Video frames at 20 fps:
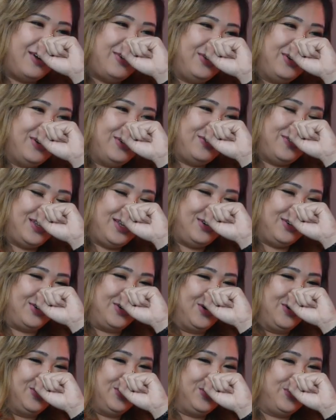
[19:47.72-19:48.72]
don't know if that'll
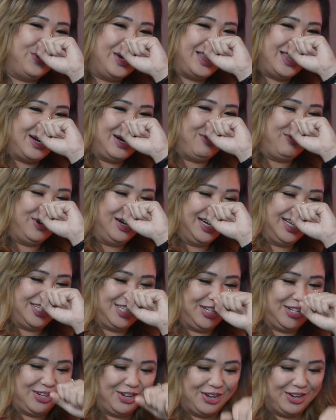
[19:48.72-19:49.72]
go the way that i want it
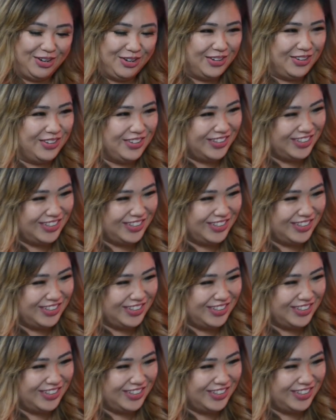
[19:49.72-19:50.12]
to go